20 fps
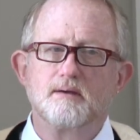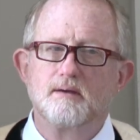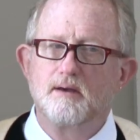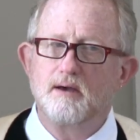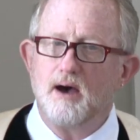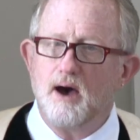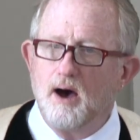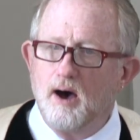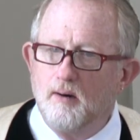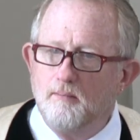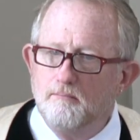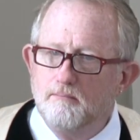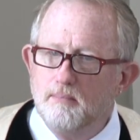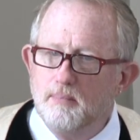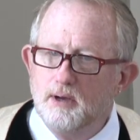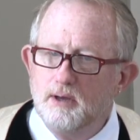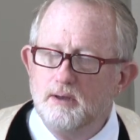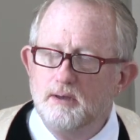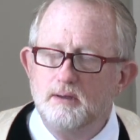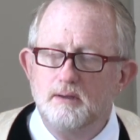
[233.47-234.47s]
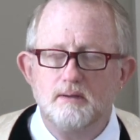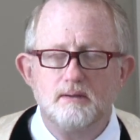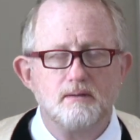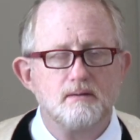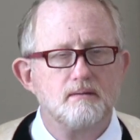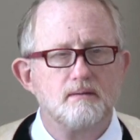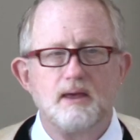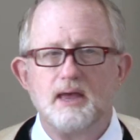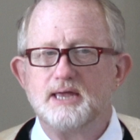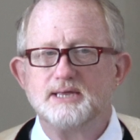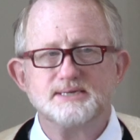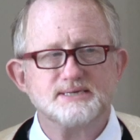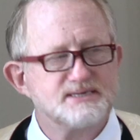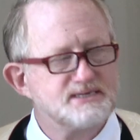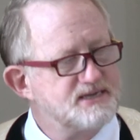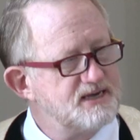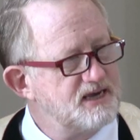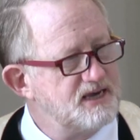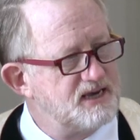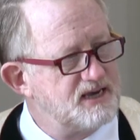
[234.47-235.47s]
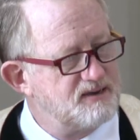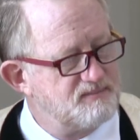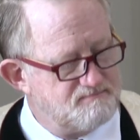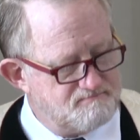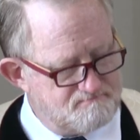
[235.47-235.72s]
come and see.